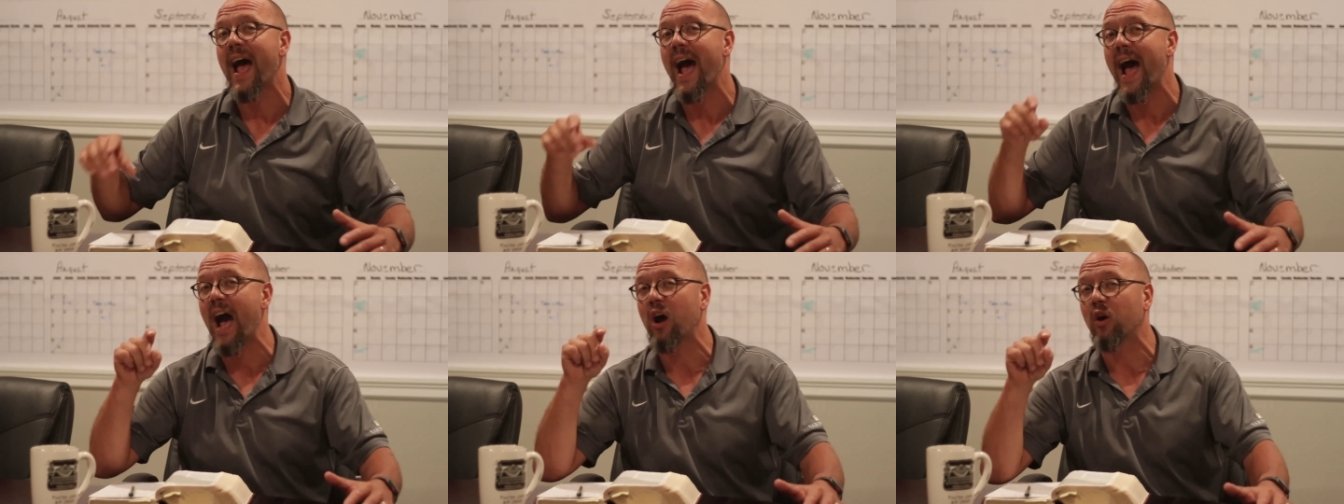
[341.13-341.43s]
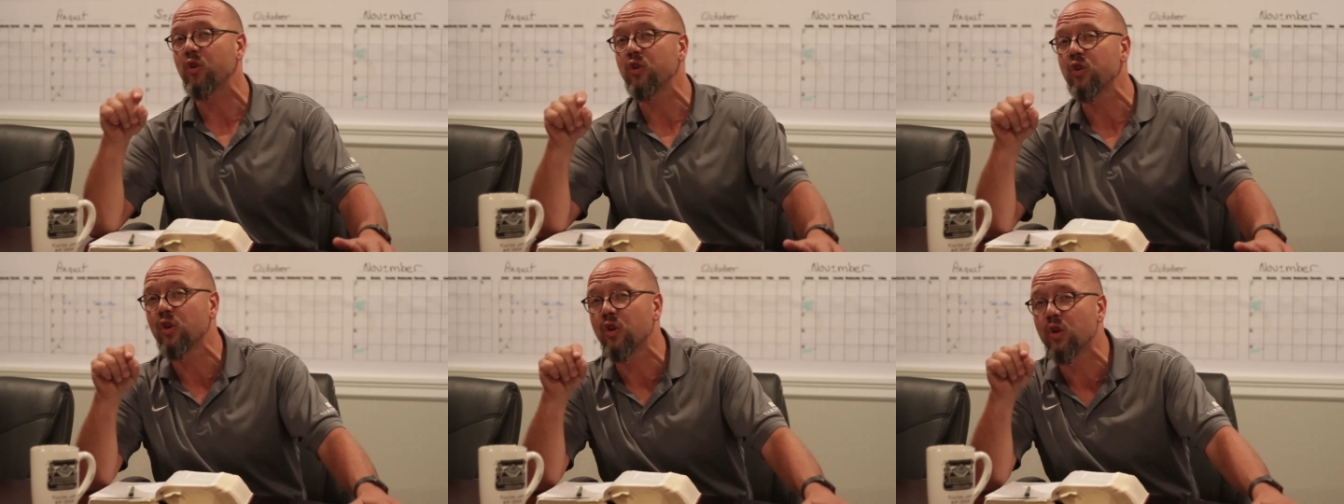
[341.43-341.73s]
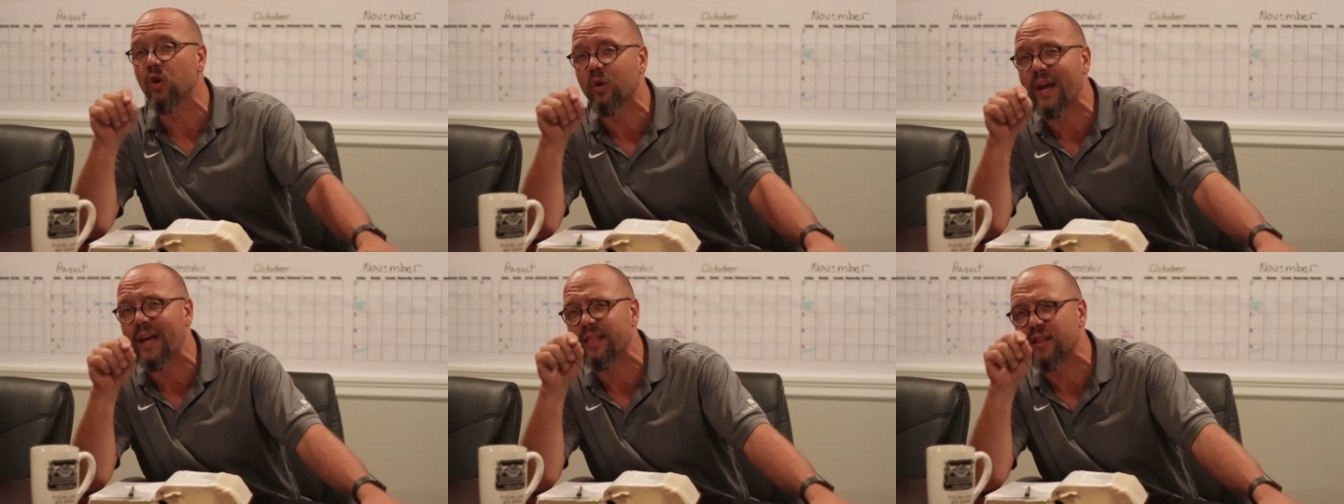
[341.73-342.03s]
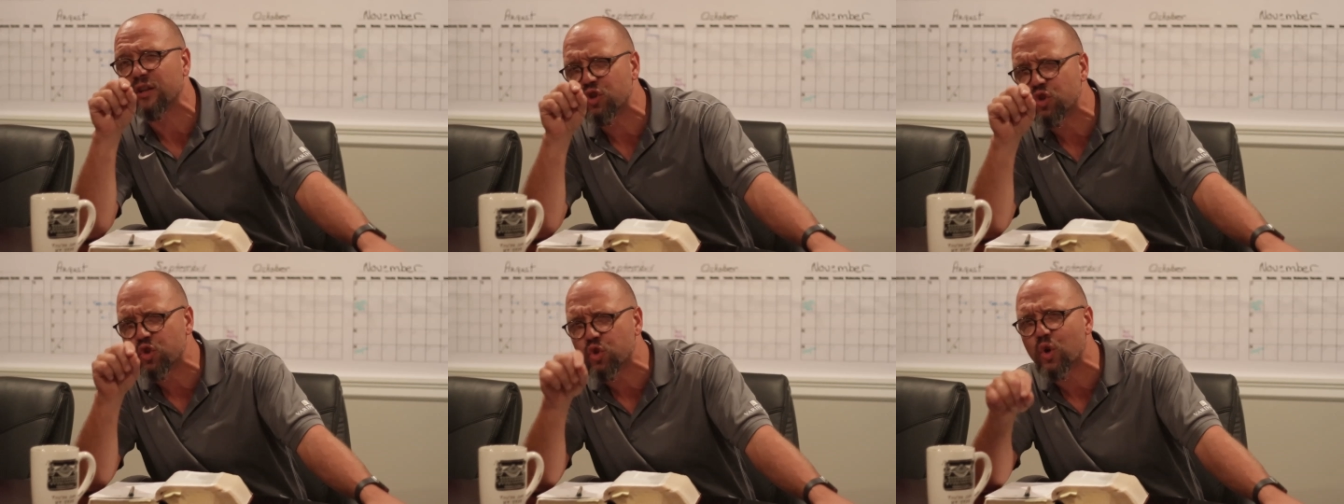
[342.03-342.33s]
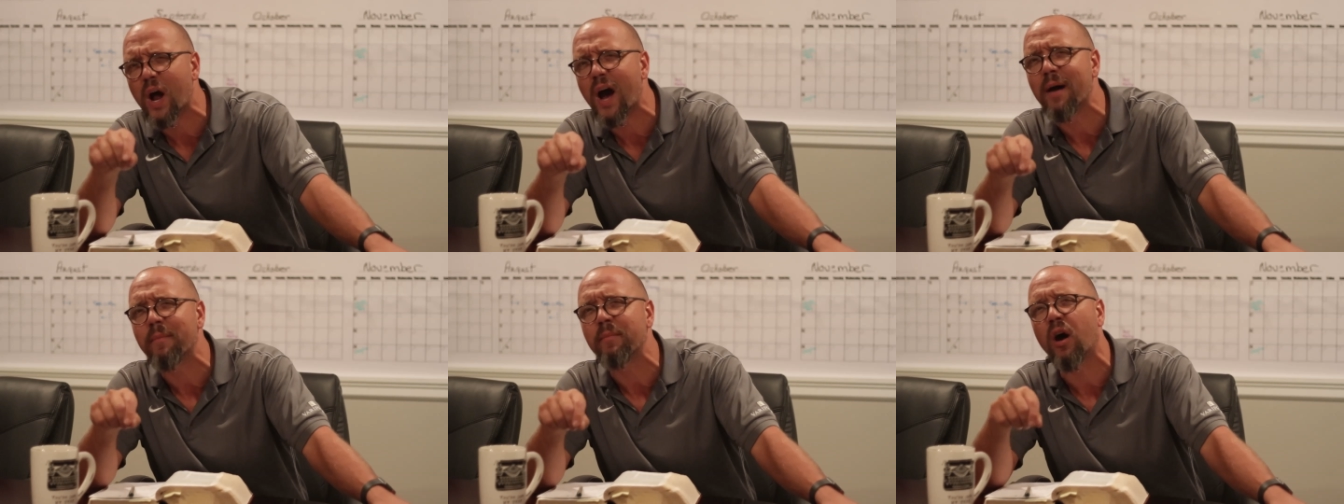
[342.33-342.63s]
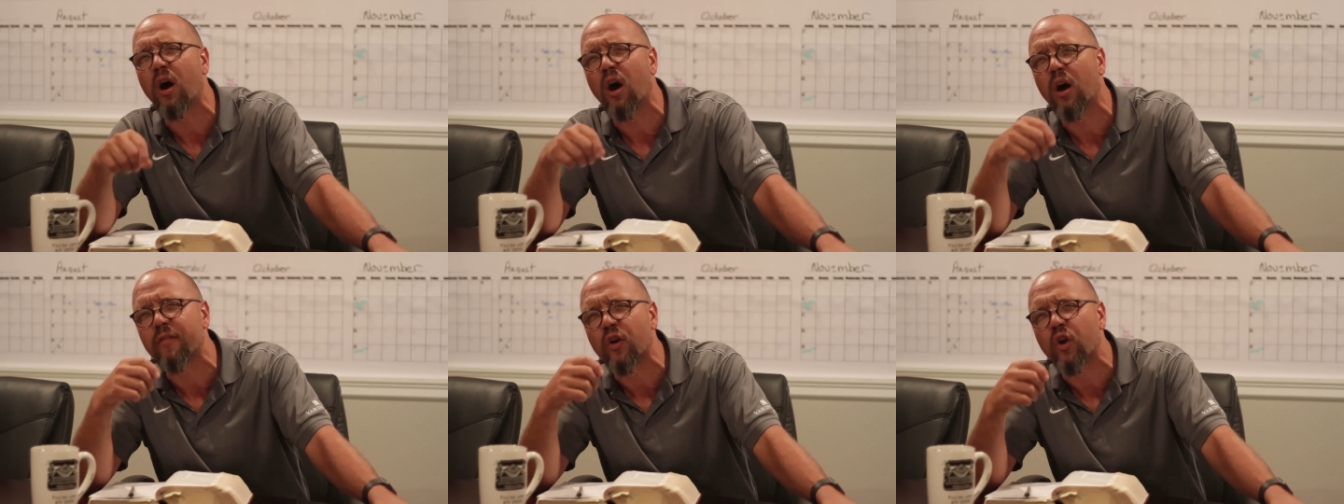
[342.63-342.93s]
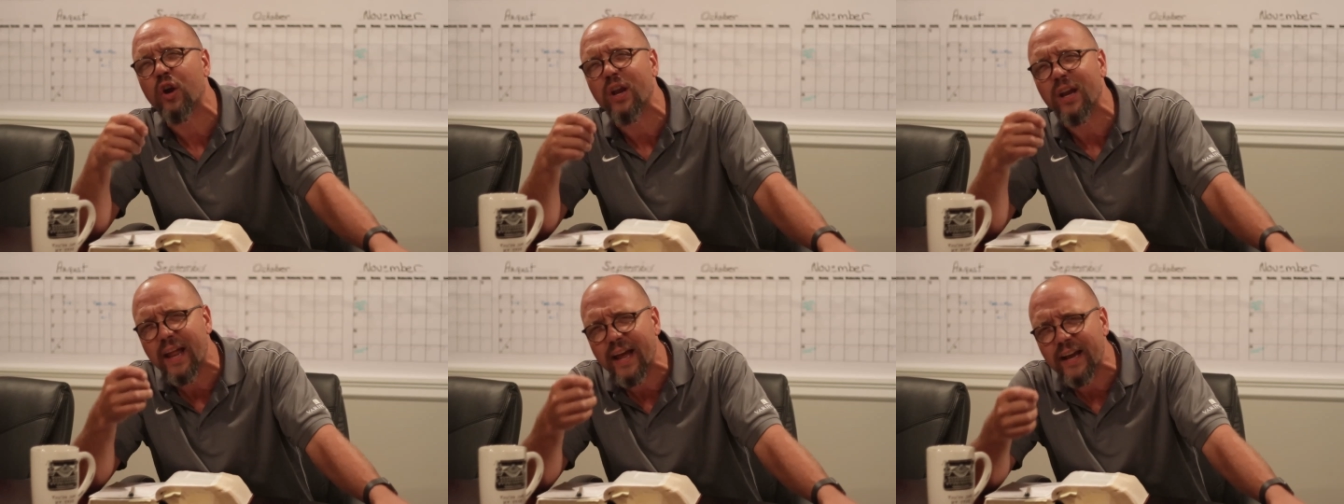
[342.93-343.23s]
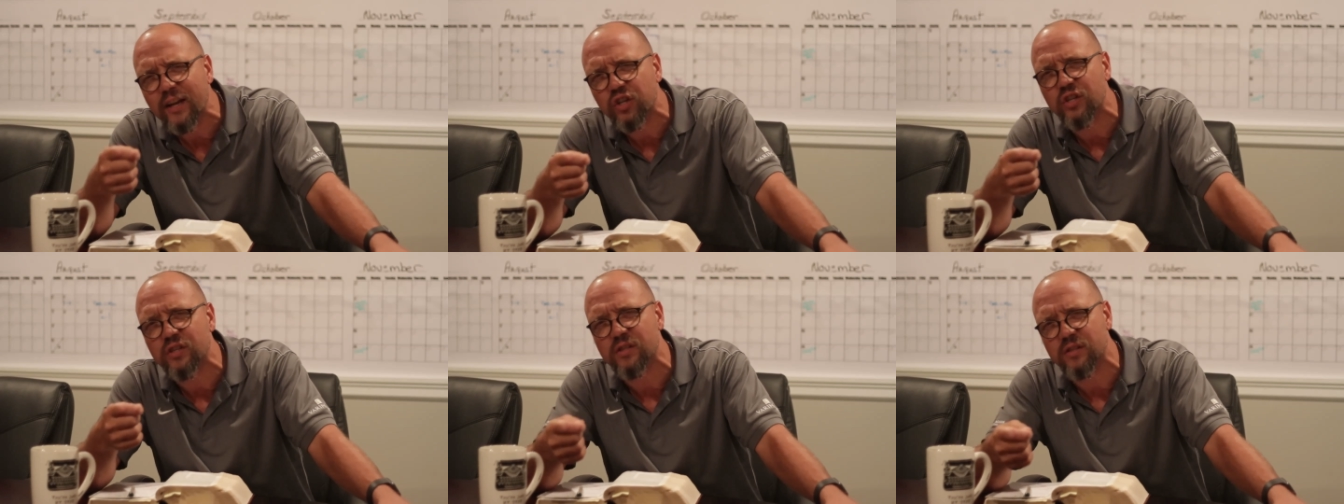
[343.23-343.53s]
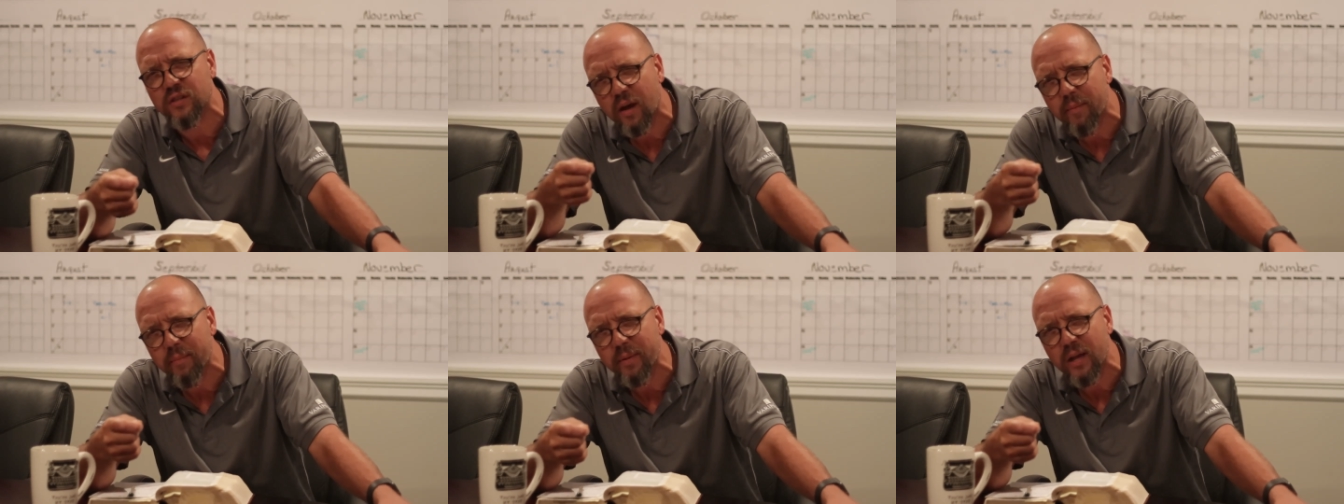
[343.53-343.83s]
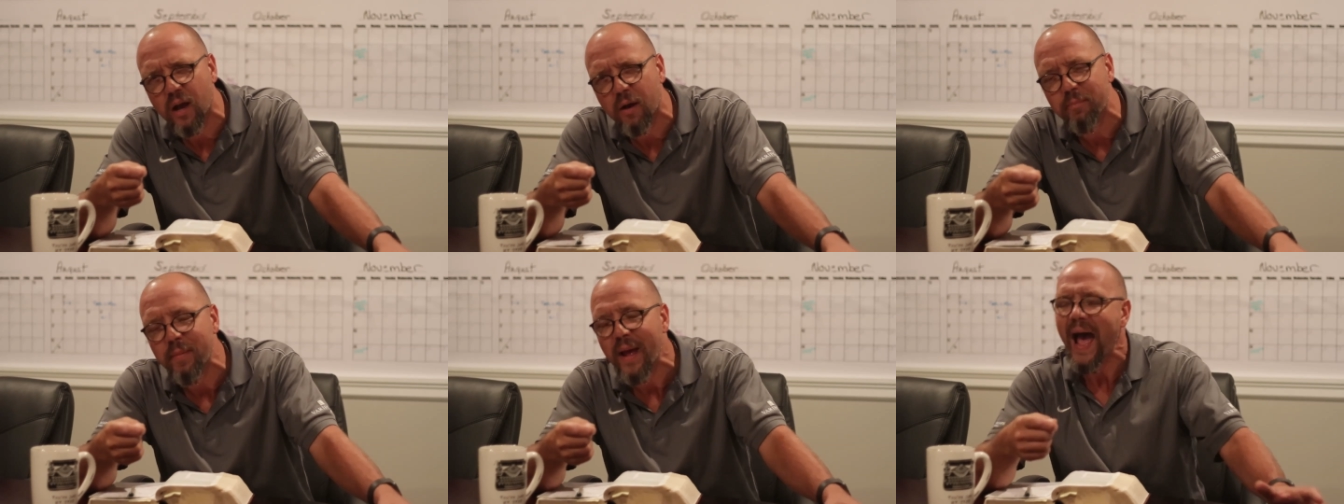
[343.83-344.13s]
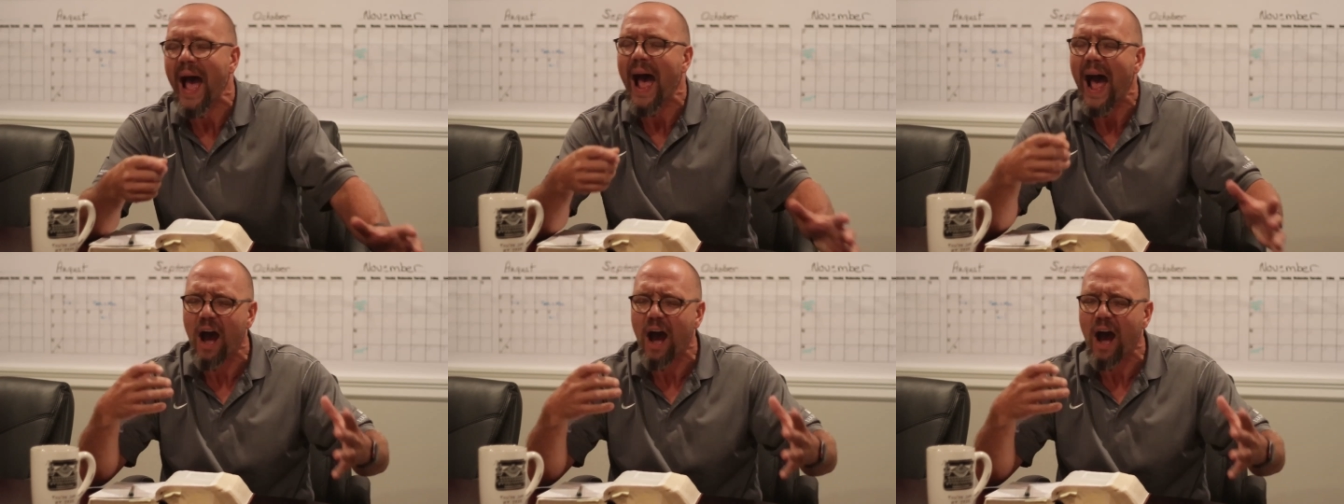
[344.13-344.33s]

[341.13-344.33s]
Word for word: how you look at the drama of our elections coming up,